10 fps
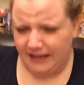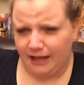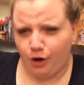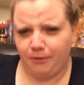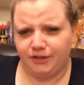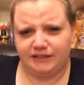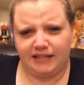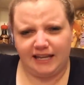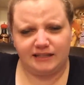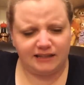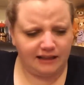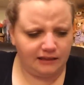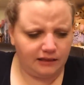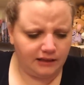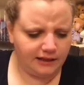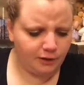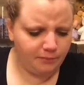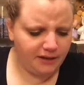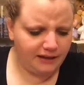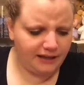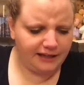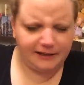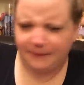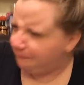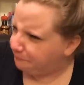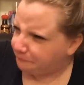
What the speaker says: It almost tastes a little bit like